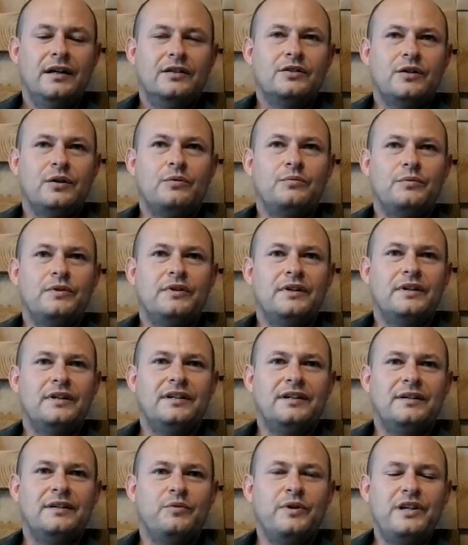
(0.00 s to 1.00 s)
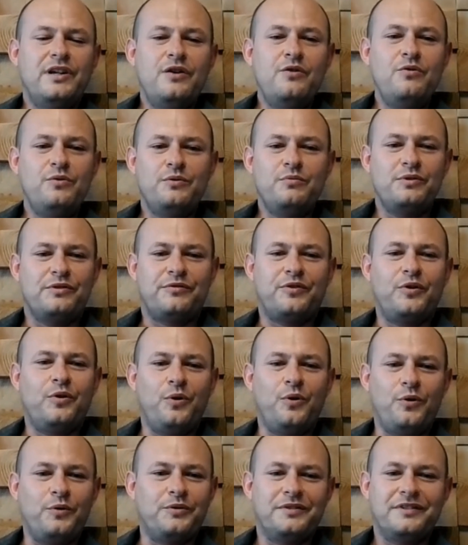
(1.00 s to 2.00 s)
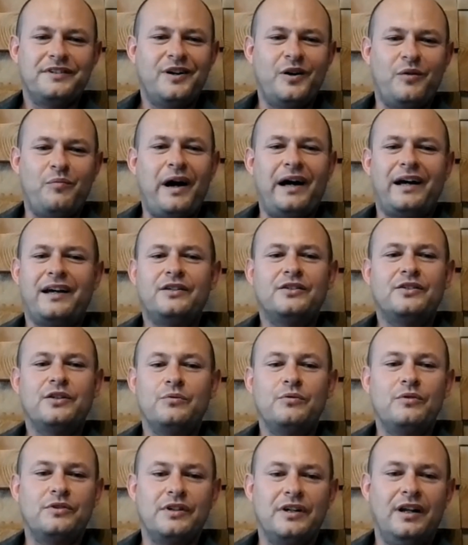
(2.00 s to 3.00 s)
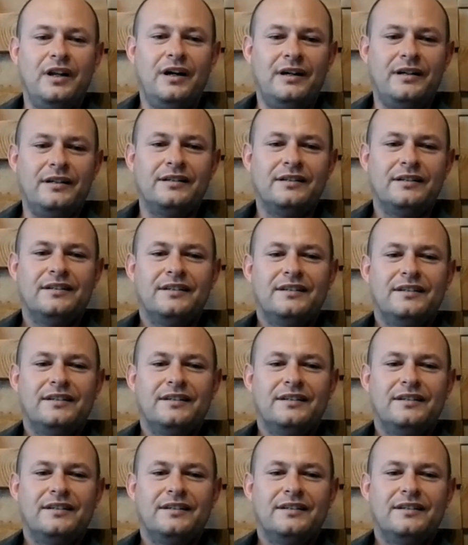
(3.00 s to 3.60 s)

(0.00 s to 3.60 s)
So we knew there was fraud, back in June or July,